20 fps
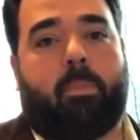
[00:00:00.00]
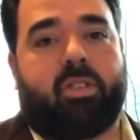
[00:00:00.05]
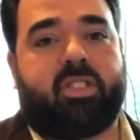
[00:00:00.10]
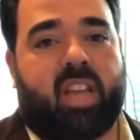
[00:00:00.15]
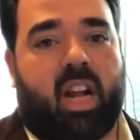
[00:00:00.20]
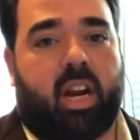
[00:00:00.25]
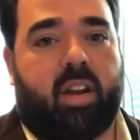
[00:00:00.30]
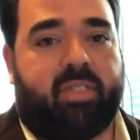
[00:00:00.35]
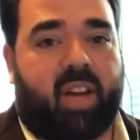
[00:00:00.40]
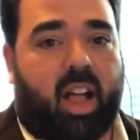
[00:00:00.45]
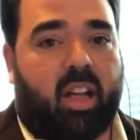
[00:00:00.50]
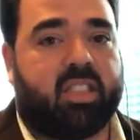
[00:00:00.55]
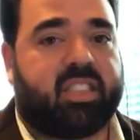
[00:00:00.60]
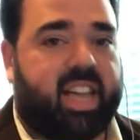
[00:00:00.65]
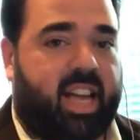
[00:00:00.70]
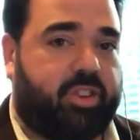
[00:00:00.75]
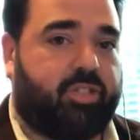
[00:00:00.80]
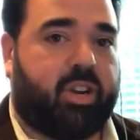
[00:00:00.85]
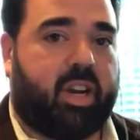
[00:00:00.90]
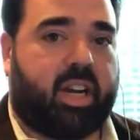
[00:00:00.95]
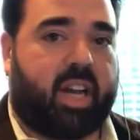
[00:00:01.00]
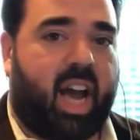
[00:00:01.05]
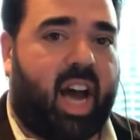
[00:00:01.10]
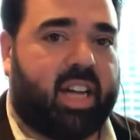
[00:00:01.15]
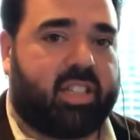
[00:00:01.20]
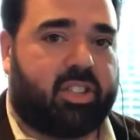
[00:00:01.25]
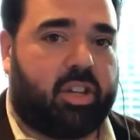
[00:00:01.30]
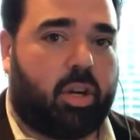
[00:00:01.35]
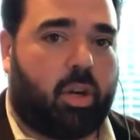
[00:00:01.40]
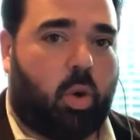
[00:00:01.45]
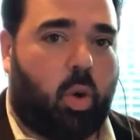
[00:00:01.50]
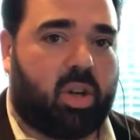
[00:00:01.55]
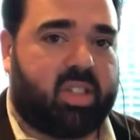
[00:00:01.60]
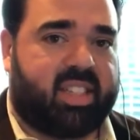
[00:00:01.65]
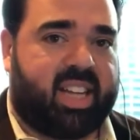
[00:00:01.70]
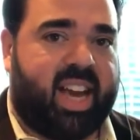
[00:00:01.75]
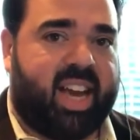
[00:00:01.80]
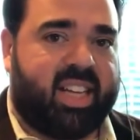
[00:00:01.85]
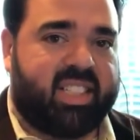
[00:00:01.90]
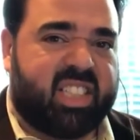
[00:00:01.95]
Representative Alexandria
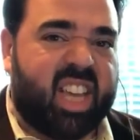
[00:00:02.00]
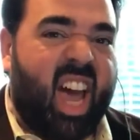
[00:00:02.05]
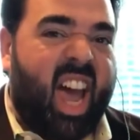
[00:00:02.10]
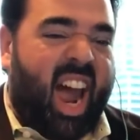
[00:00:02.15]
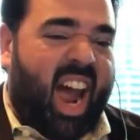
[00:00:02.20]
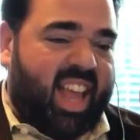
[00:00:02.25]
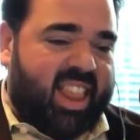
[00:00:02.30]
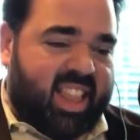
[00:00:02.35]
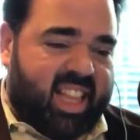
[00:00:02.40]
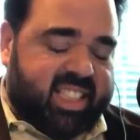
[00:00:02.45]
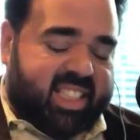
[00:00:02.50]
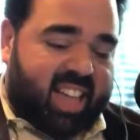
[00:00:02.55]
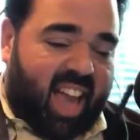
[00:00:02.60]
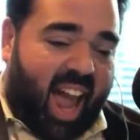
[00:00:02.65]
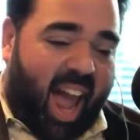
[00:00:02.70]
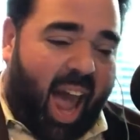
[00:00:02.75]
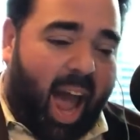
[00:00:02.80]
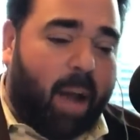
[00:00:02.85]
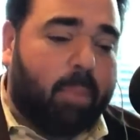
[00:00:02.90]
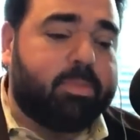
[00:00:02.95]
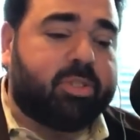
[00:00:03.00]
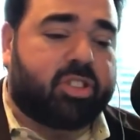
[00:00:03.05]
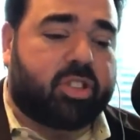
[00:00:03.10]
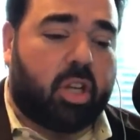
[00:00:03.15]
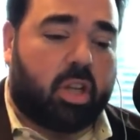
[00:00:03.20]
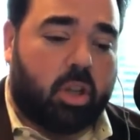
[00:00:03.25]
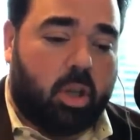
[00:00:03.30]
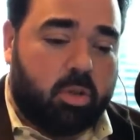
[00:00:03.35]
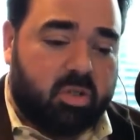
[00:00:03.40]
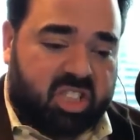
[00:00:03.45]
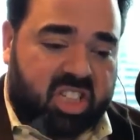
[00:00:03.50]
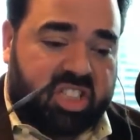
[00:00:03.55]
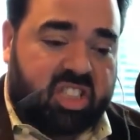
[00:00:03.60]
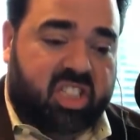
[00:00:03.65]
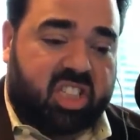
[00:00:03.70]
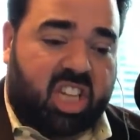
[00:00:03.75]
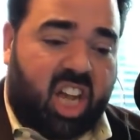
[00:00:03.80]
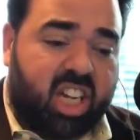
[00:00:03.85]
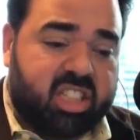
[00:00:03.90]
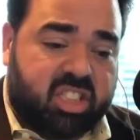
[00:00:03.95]
Ocasio-Cortez and this absolute
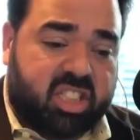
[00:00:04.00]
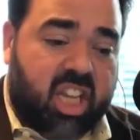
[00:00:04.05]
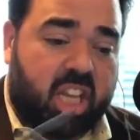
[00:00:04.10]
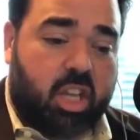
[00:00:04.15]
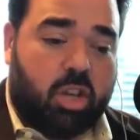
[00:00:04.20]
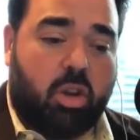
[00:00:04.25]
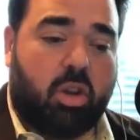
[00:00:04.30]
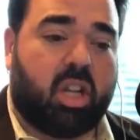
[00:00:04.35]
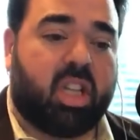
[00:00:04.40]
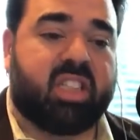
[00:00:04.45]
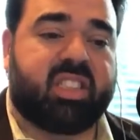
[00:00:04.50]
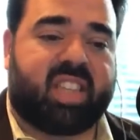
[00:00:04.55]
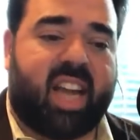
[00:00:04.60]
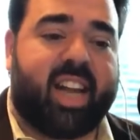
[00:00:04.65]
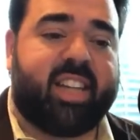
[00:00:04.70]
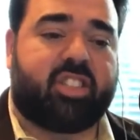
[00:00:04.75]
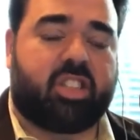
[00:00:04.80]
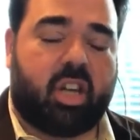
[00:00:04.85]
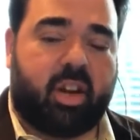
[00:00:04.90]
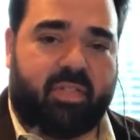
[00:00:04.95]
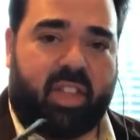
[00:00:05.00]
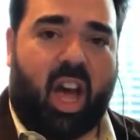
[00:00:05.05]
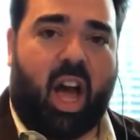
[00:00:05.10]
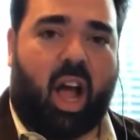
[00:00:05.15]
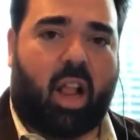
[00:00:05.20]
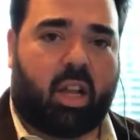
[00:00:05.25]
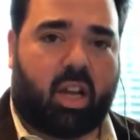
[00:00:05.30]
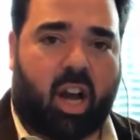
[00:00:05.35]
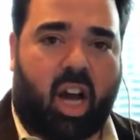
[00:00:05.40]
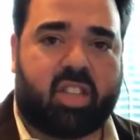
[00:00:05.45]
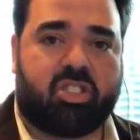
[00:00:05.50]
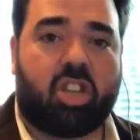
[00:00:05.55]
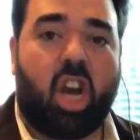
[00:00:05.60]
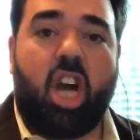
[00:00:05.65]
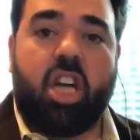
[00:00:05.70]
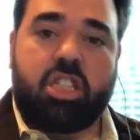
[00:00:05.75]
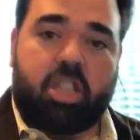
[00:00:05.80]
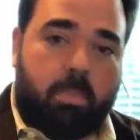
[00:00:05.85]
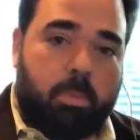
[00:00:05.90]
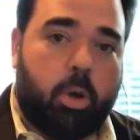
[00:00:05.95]
disgusting utilization of the Holocaust
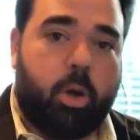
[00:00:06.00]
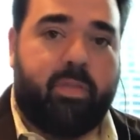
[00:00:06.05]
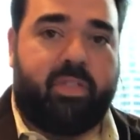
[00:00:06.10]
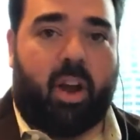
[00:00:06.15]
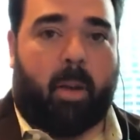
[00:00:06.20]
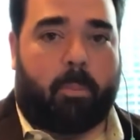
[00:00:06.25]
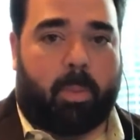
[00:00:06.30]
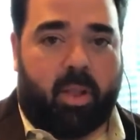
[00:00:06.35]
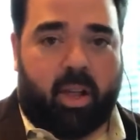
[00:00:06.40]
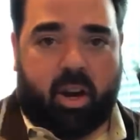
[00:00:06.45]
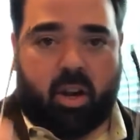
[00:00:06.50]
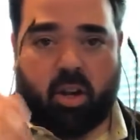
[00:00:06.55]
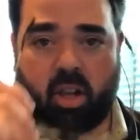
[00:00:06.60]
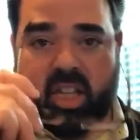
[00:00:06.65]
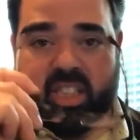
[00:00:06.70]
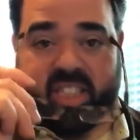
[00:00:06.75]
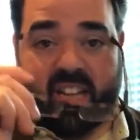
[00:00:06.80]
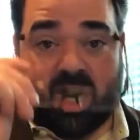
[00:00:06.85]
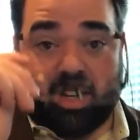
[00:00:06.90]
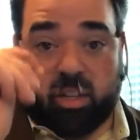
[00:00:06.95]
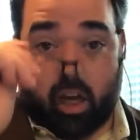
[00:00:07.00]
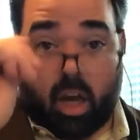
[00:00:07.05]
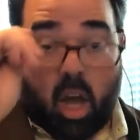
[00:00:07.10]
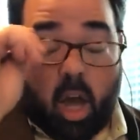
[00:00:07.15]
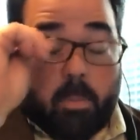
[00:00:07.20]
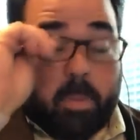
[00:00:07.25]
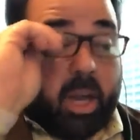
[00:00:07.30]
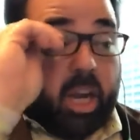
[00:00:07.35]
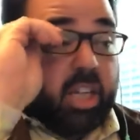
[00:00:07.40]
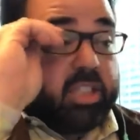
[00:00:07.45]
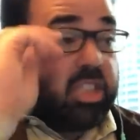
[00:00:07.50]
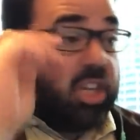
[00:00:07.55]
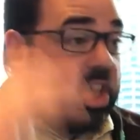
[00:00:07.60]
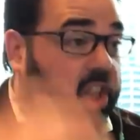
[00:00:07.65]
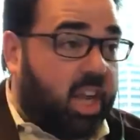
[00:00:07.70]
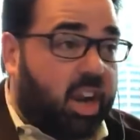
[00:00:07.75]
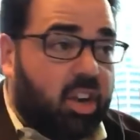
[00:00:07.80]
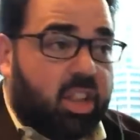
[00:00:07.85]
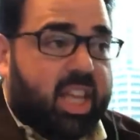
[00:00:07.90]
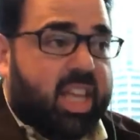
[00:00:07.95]
to move their political agenda, because
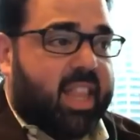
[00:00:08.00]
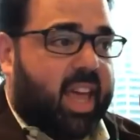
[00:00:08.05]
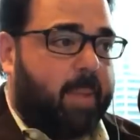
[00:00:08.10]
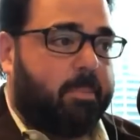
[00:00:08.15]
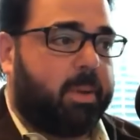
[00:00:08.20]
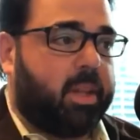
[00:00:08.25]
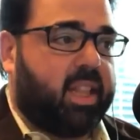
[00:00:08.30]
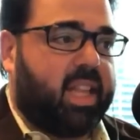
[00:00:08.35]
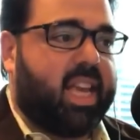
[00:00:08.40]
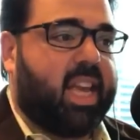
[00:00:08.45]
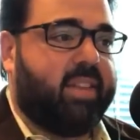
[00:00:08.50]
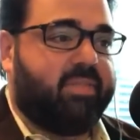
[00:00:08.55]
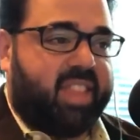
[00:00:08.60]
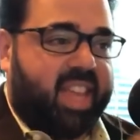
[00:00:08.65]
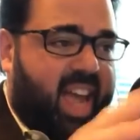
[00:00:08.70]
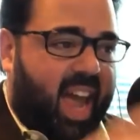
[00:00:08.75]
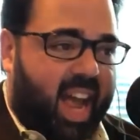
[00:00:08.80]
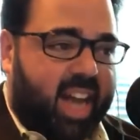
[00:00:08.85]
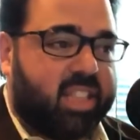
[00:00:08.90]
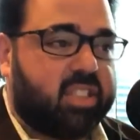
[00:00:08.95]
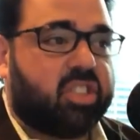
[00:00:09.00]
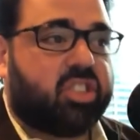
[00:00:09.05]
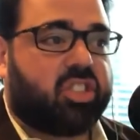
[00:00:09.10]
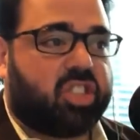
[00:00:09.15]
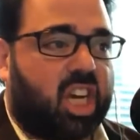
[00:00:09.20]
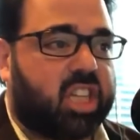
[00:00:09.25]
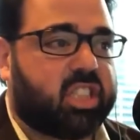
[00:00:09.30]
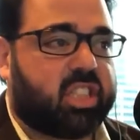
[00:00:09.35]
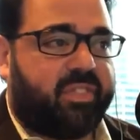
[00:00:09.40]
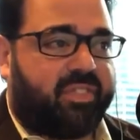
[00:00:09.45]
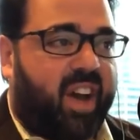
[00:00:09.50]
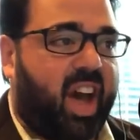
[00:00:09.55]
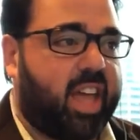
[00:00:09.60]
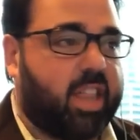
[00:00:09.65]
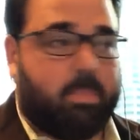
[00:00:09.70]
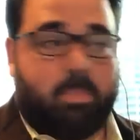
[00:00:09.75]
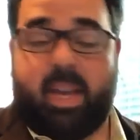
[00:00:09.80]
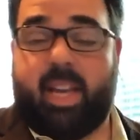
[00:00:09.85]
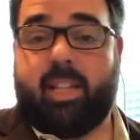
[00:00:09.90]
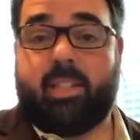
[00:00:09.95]
clearly they believe the ends
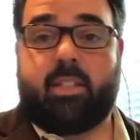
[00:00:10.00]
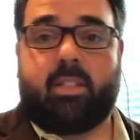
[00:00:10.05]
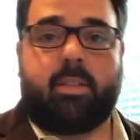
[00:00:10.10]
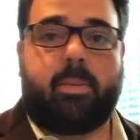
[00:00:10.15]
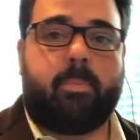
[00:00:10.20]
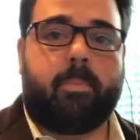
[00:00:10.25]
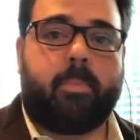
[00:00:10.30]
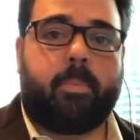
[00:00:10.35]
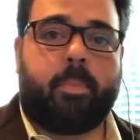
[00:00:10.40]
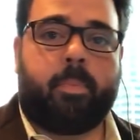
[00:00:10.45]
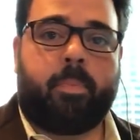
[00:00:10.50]
justify the means.